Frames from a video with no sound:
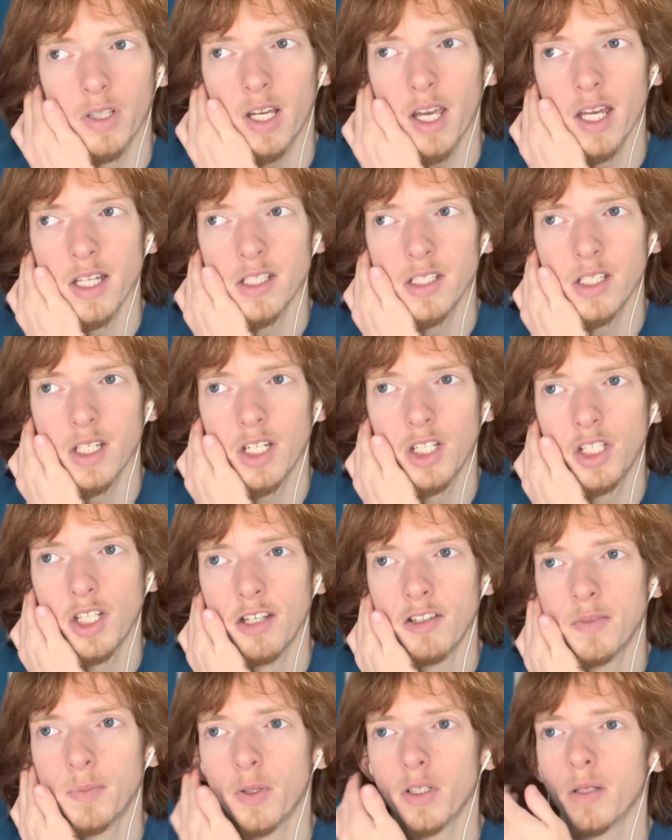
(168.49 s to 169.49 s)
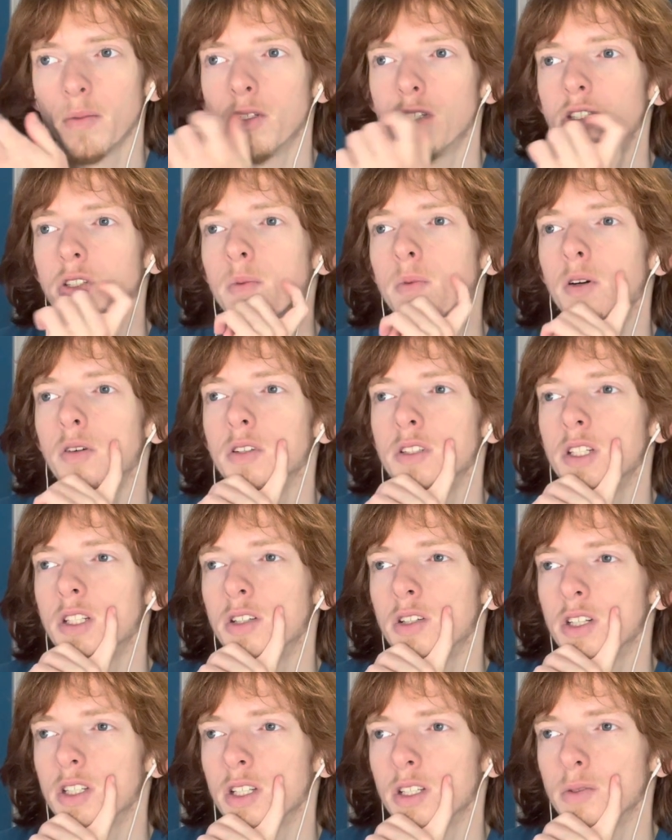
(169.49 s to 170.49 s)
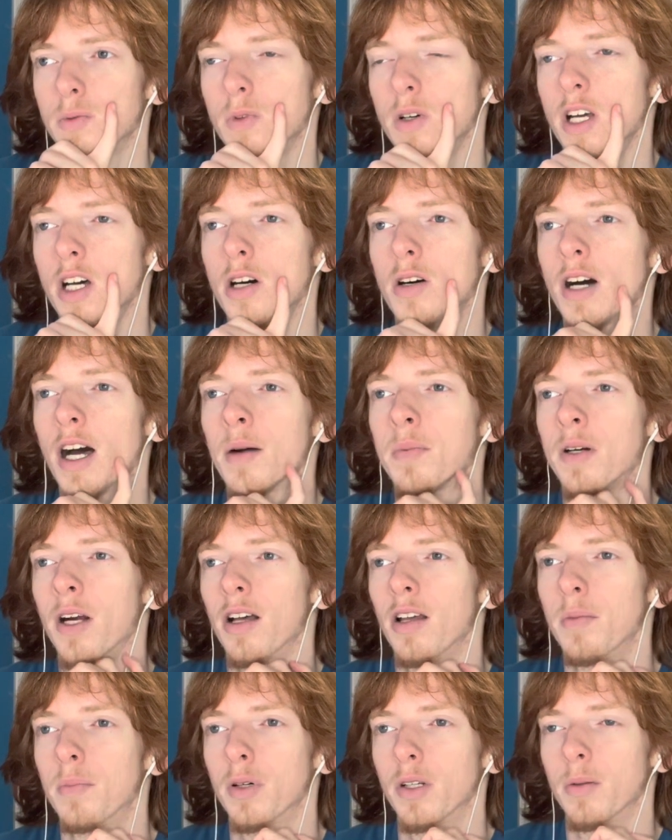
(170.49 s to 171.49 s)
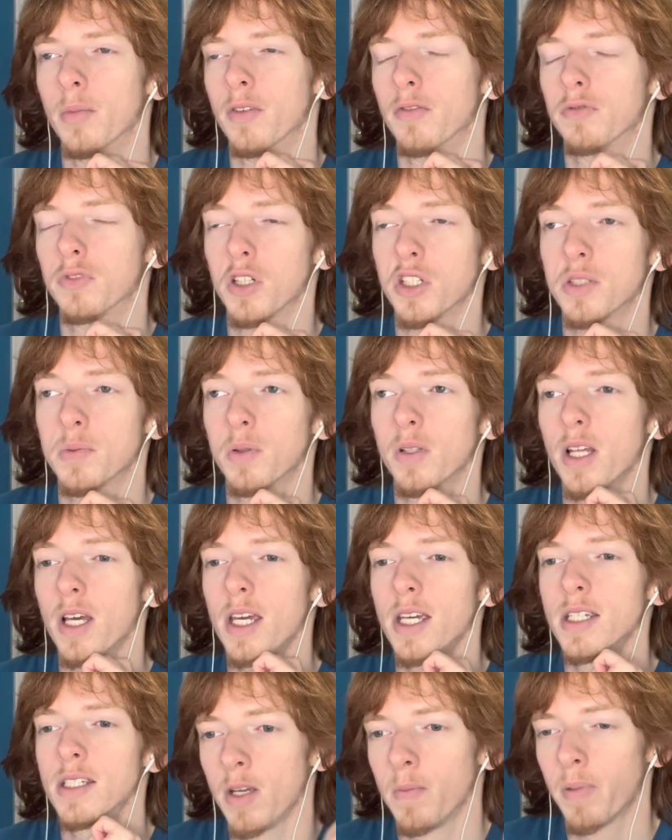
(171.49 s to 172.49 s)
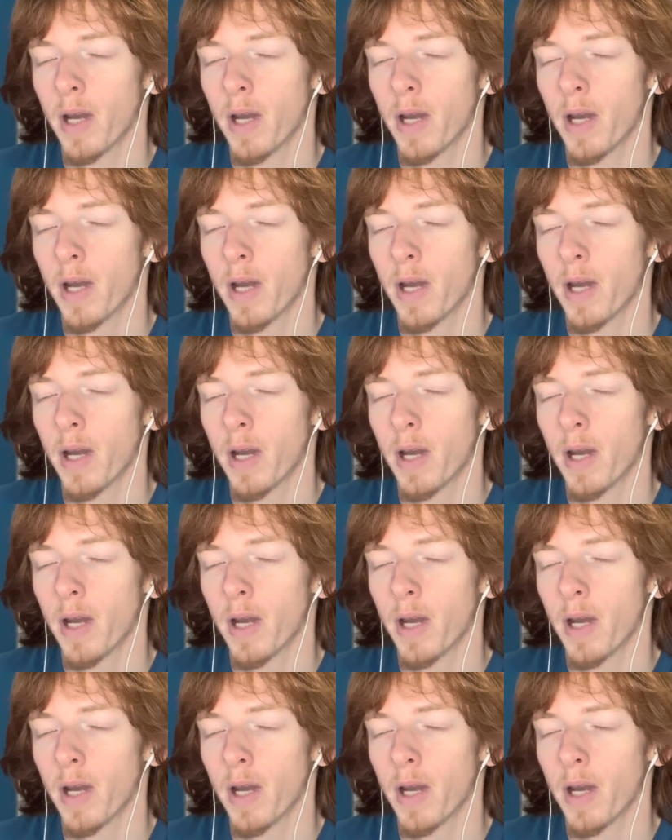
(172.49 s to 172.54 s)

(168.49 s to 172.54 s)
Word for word: The Kansas City Chiefs put them in Super Bowl contenders as well. I probably put them in first place.